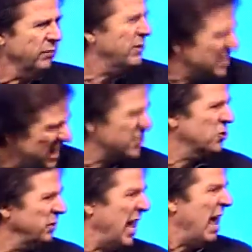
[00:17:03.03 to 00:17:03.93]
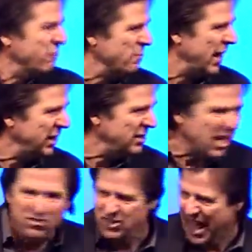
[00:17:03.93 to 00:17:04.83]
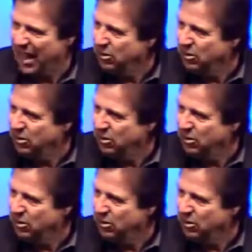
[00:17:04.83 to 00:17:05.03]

And we just kind of assume that everybody does that.